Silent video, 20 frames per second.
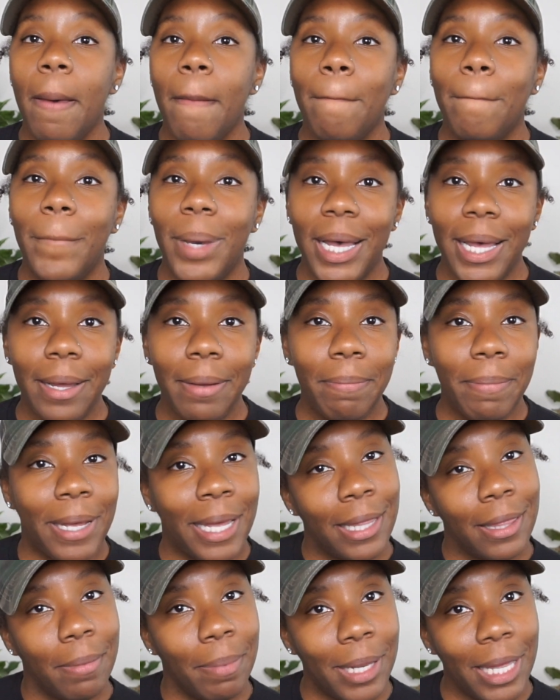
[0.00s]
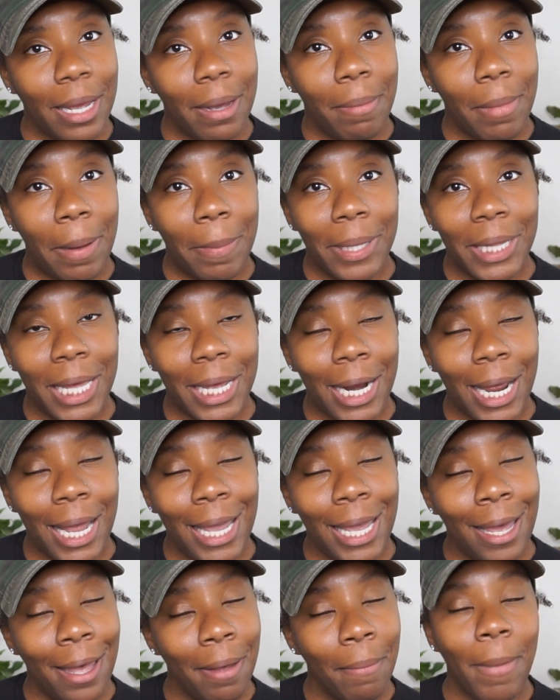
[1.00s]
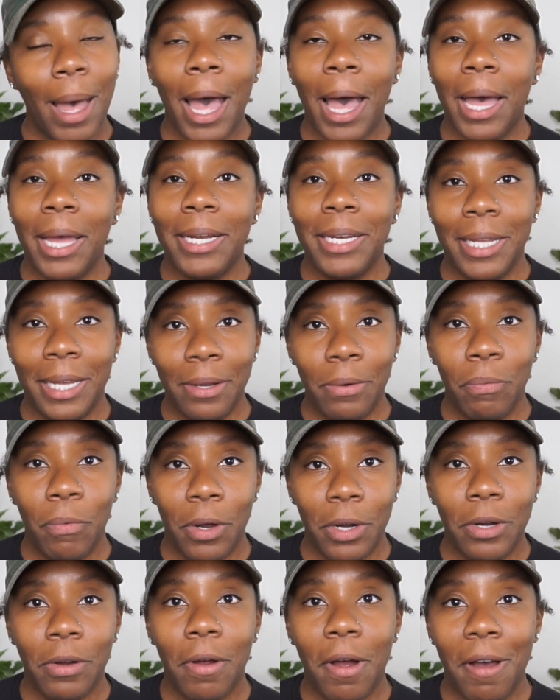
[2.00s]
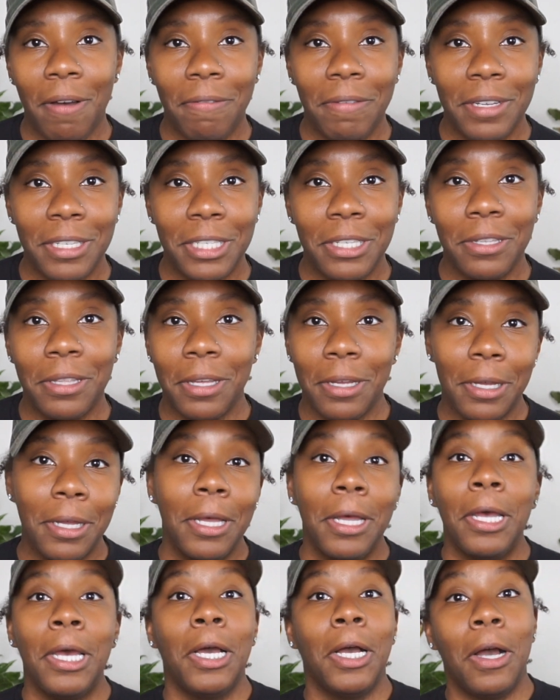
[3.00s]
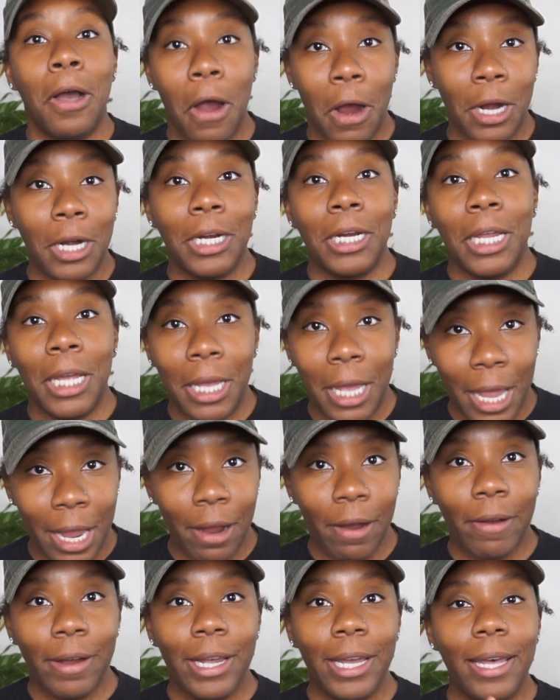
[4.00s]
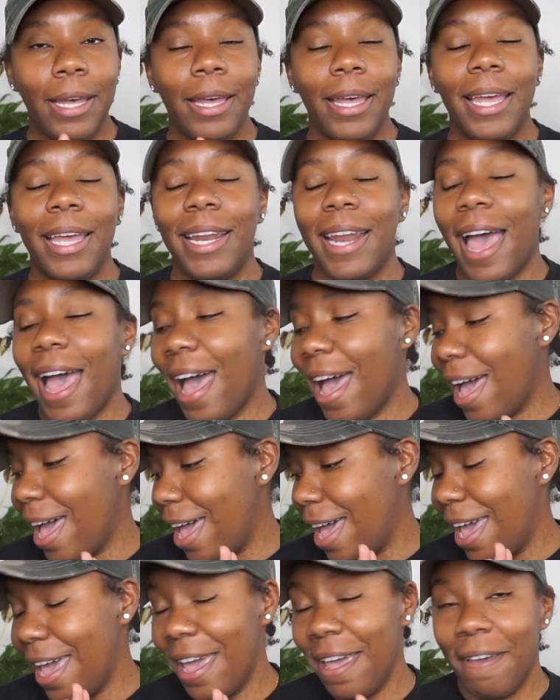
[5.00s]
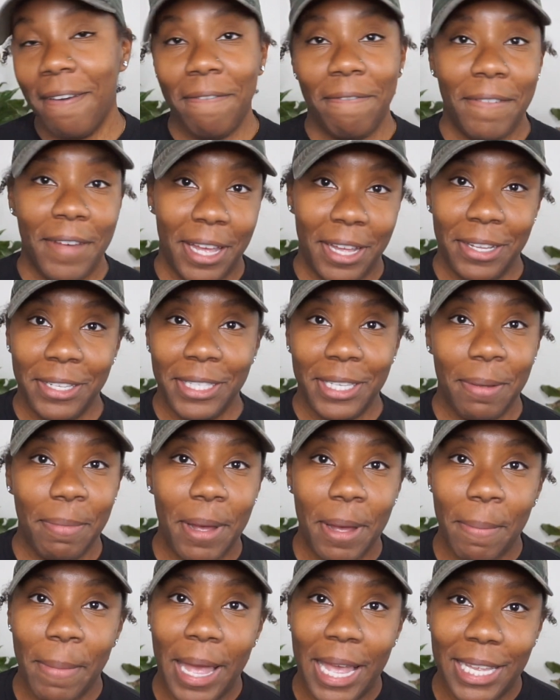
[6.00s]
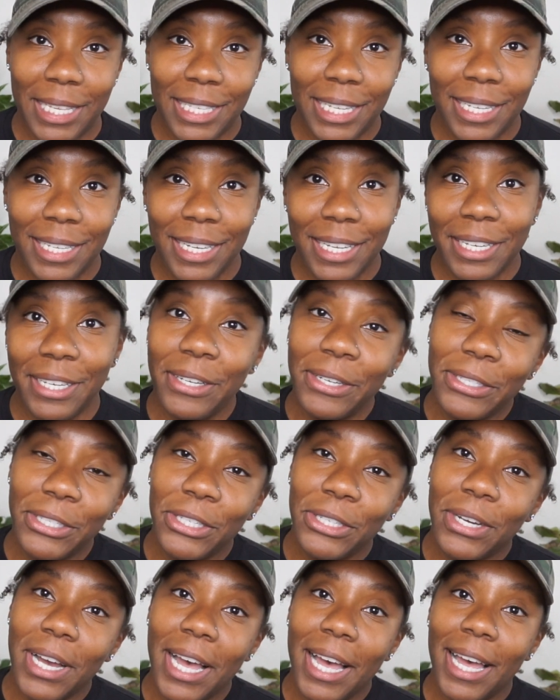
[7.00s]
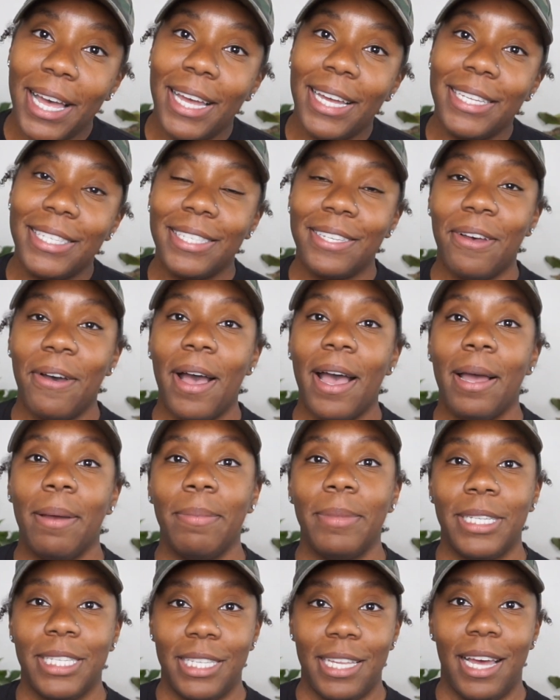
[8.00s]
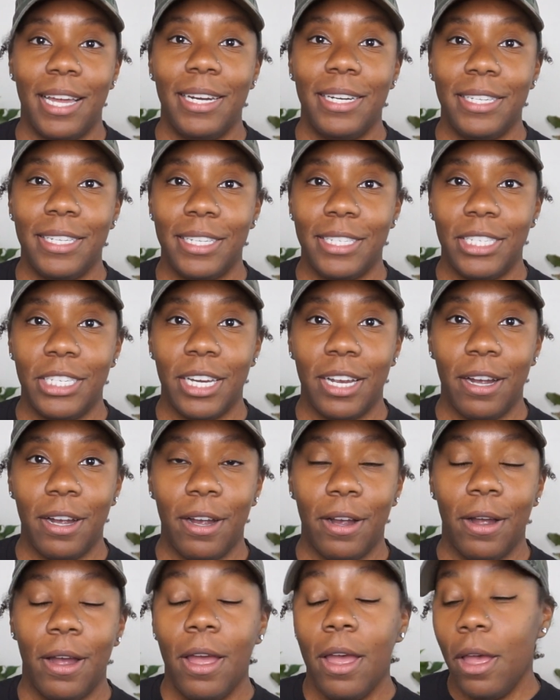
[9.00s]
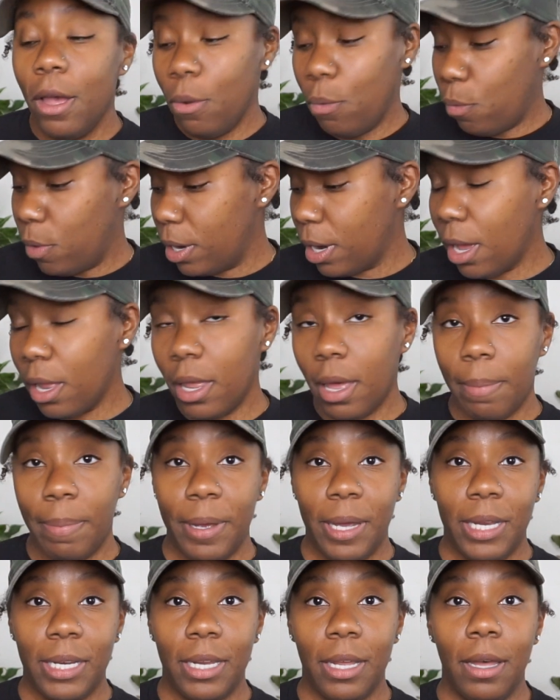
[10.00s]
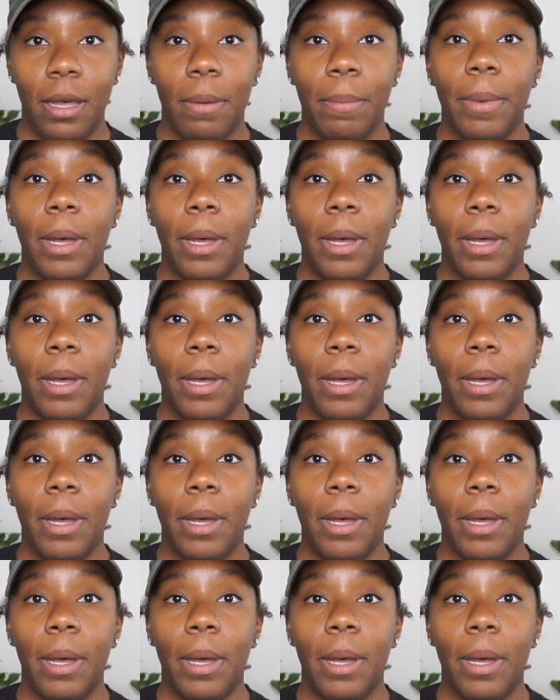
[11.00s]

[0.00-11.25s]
But being the plant mama that I am, I did wander off into the gardening area and I found some amazing deals, you guys. So I'm excited to share what all I picked up.